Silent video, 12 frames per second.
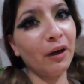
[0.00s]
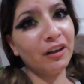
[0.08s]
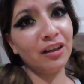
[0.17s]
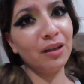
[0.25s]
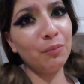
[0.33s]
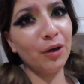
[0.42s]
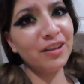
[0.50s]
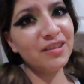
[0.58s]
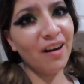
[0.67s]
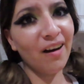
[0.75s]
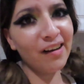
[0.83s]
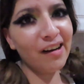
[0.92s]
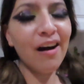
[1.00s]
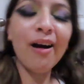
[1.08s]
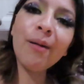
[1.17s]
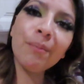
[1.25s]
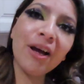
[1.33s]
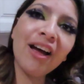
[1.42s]

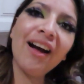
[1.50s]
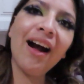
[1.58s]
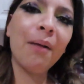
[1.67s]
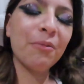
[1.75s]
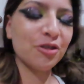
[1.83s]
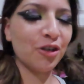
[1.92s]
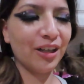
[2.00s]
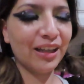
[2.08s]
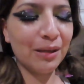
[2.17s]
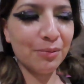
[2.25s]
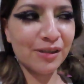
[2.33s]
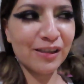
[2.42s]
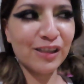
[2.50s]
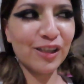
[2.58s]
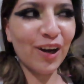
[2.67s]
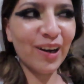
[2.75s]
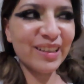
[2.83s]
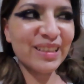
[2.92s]
sparklingpunk.com i'm gonna try to keep it
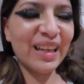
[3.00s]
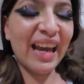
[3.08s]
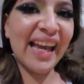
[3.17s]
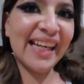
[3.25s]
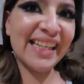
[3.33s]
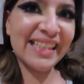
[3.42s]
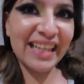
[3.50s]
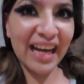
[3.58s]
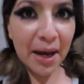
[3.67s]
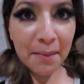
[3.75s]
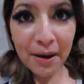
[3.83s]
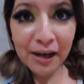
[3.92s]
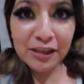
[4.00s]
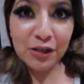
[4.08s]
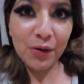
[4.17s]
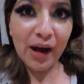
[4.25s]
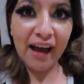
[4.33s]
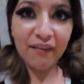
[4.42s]
stocked anytime i
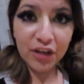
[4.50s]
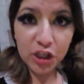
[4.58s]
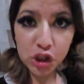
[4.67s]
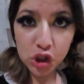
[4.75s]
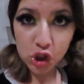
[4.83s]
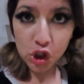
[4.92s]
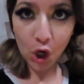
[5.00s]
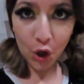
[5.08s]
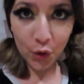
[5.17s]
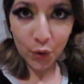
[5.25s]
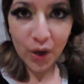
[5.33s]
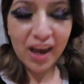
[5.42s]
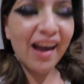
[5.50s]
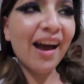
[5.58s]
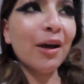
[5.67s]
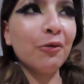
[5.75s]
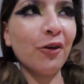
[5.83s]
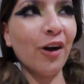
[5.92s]
don't have a show
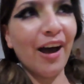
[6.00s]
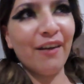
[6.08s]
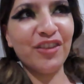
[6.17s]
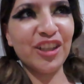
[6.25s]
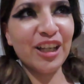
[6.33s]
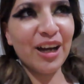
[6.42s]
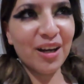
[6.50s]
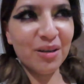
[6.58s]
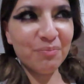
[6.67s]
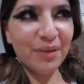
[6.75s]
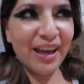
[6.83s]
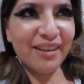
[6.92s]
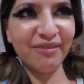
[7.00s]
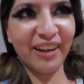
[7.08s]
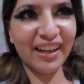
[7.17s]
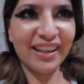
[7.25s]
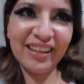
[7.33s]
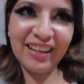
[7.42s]
i will have it up and
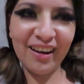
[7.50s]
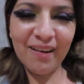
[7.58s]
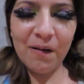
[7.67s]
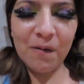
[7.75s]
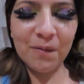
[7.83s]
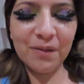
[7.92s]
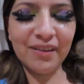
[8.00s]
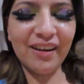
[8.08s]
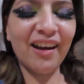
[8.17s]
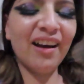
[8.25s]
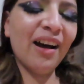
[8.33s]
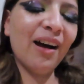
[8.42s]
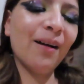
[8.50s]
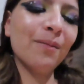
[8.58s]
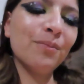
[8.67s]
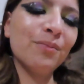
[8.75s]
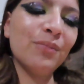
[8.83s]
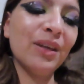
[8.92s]
ready to go
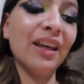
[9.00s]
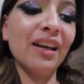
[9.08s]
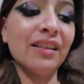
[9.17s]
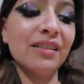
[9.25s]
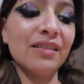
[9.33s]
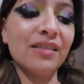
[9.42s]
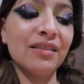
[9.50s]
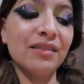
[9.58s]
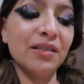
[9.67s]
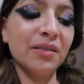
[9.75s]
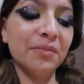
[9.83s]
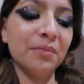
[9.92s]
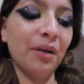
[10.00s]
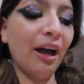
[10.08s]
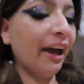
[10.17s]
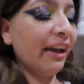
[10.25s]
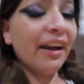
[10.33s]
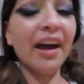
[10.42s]
um, because
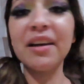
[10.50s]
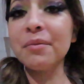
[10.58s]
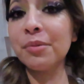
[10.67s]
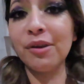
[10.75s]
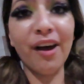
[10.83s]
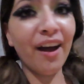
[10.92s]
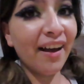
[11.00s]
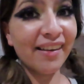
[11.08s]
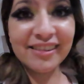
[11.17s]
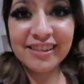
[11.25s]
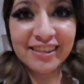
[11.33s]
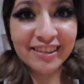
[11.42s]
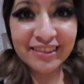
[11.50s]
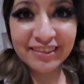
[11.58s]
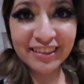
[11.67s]
i had a blast